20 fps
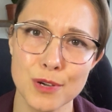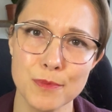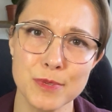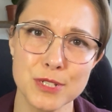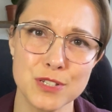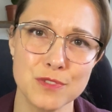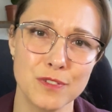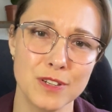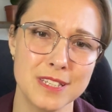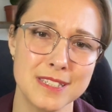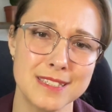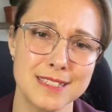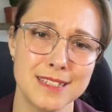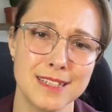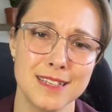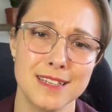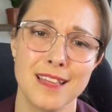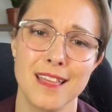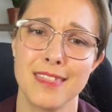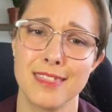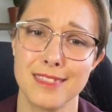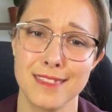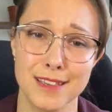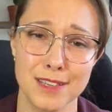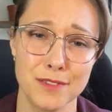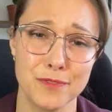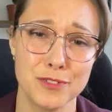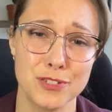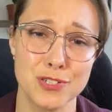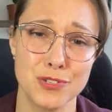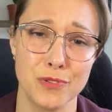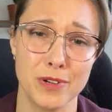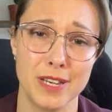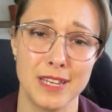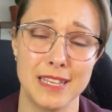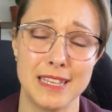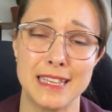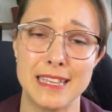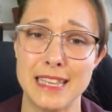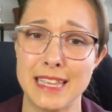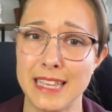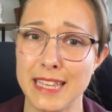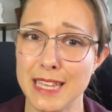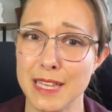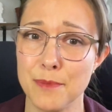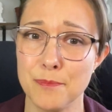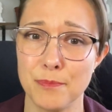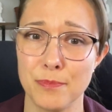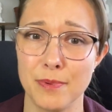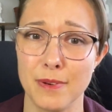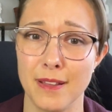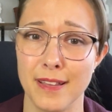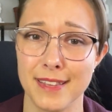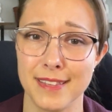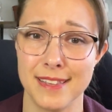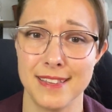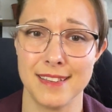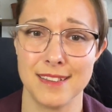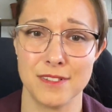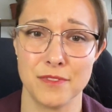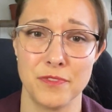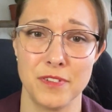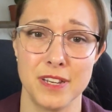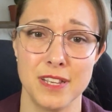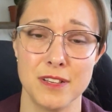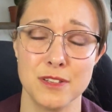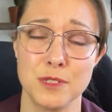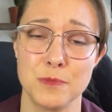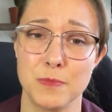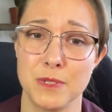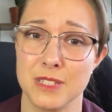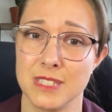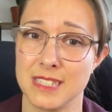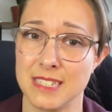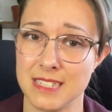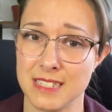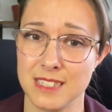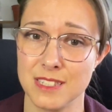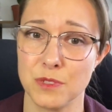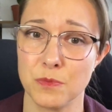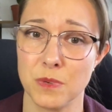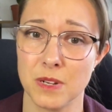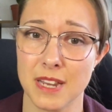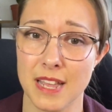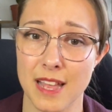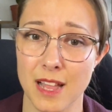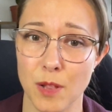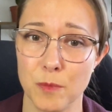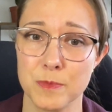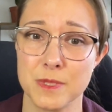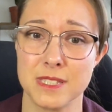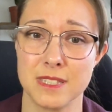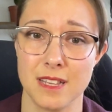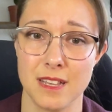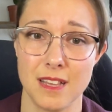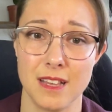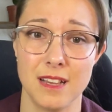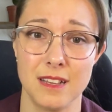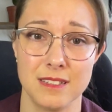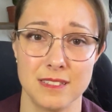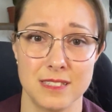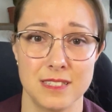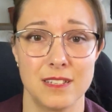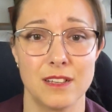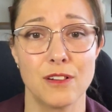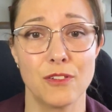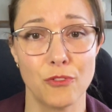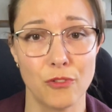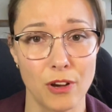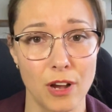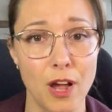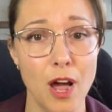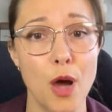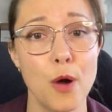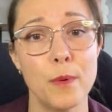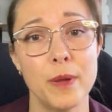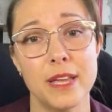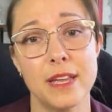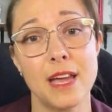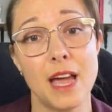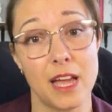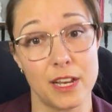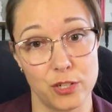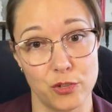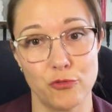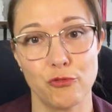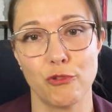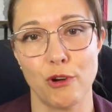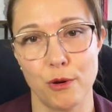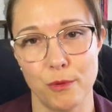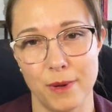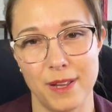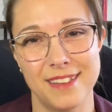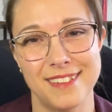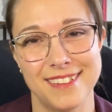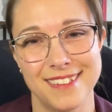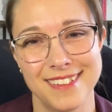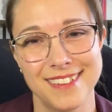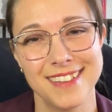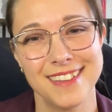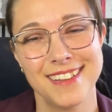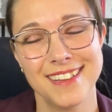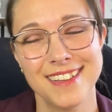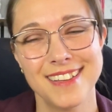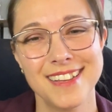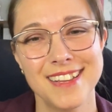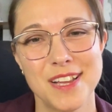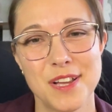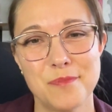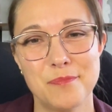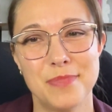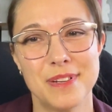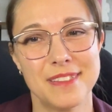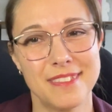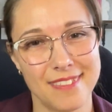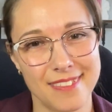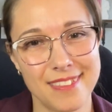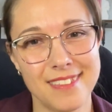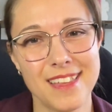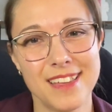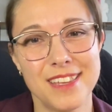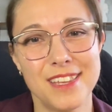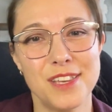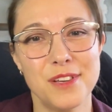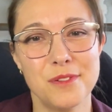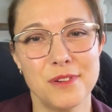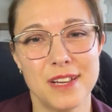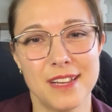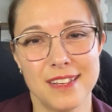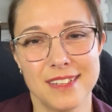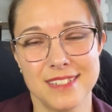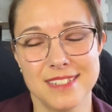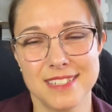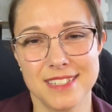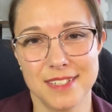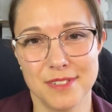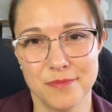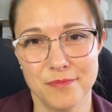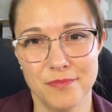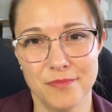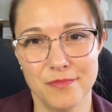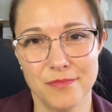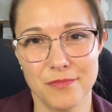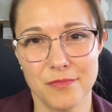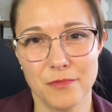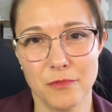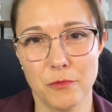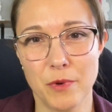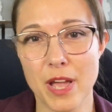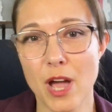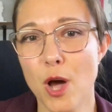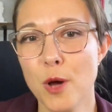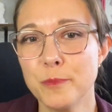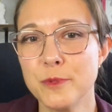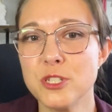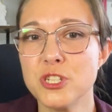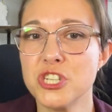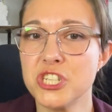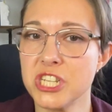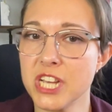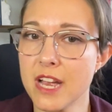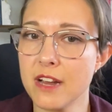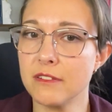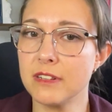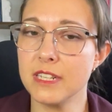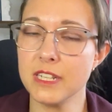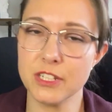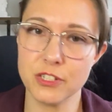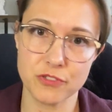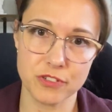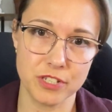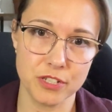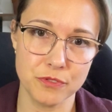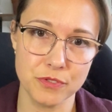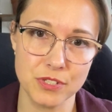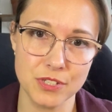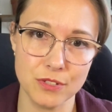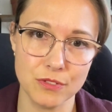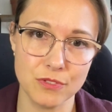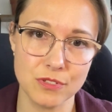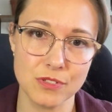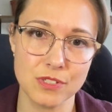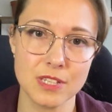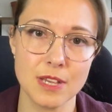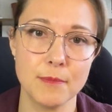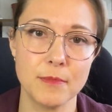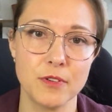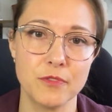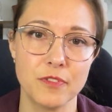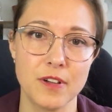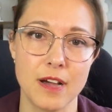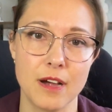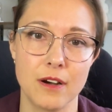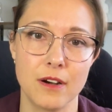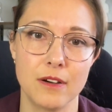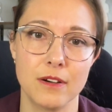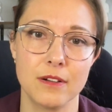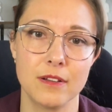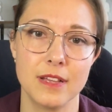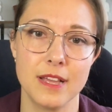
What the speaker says: much for listening. Thank you for joining. Keep liking our videos, because this is what helps us going and growing. But thank you, and we hope to share and introduce you to some of our